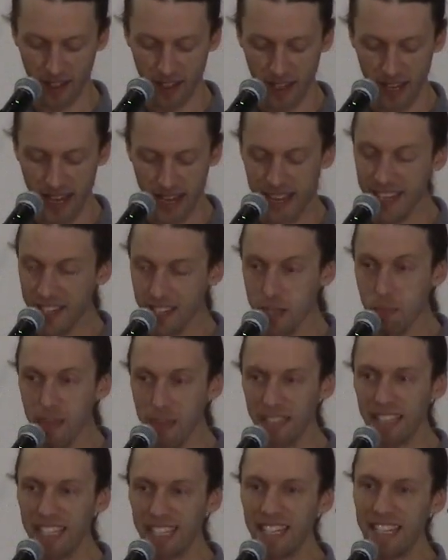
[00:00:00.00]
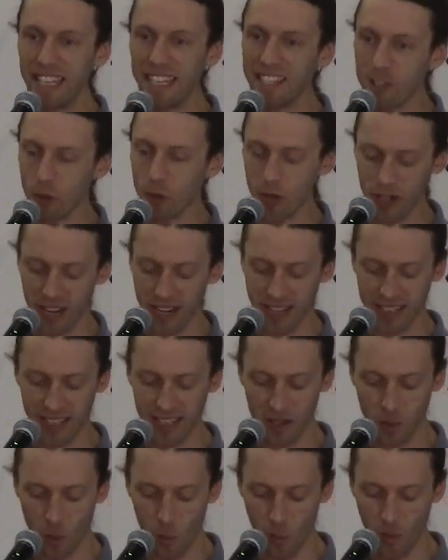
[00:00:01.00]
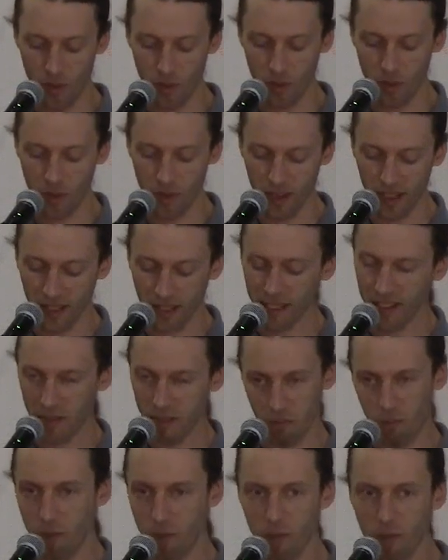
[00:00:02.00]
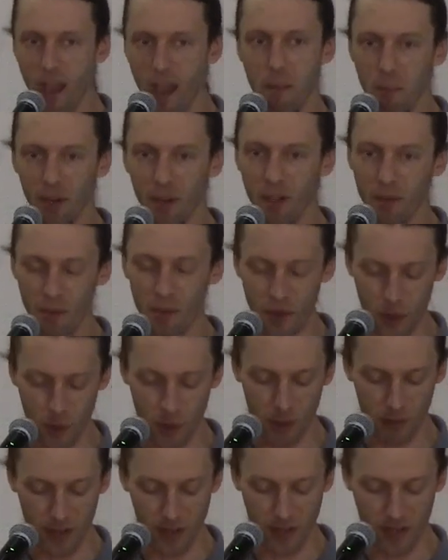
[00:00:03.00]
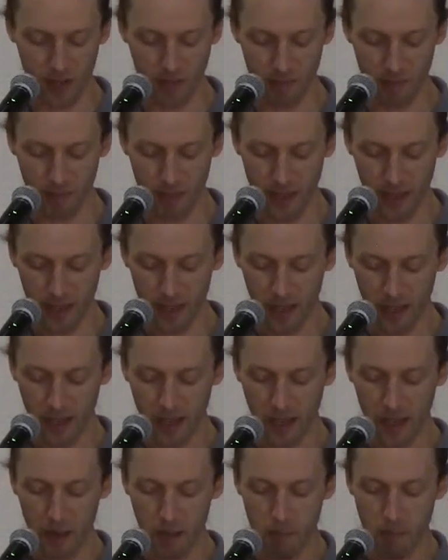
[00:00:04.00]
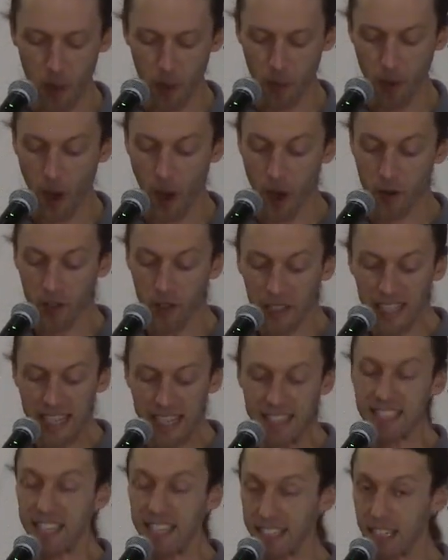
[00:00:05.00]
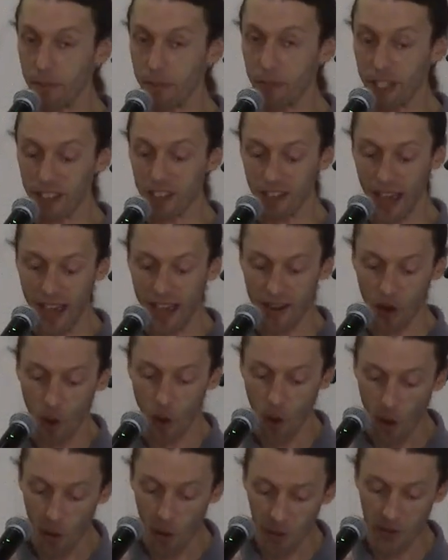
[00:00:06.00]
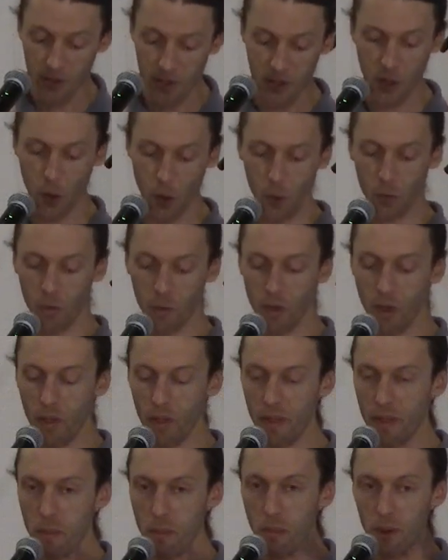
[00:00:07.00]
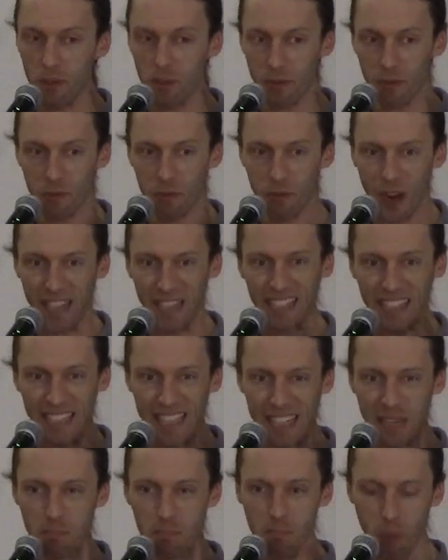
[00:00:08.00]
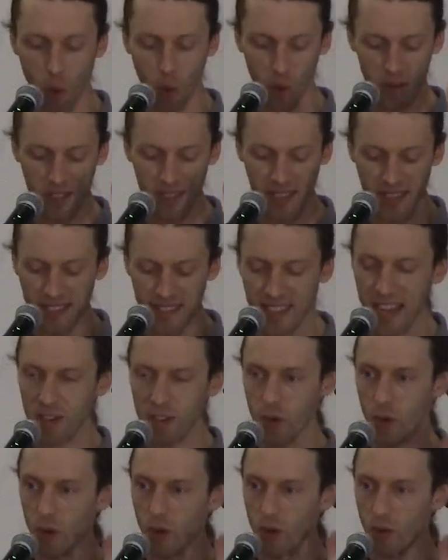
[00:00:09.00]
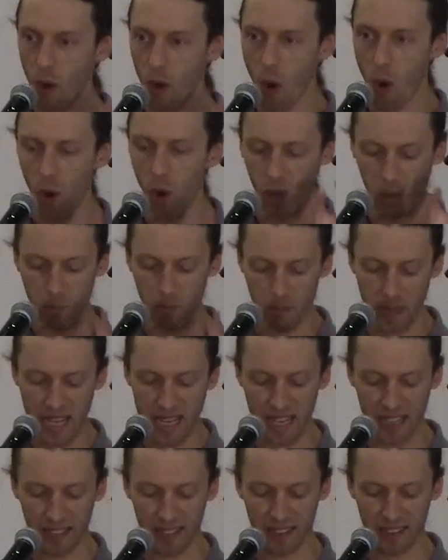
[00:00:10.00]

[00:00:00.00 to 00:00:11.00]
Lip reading: intimately interconnected with the fabric of the universe, both utterly insignificant and also the most vitally important center of all being.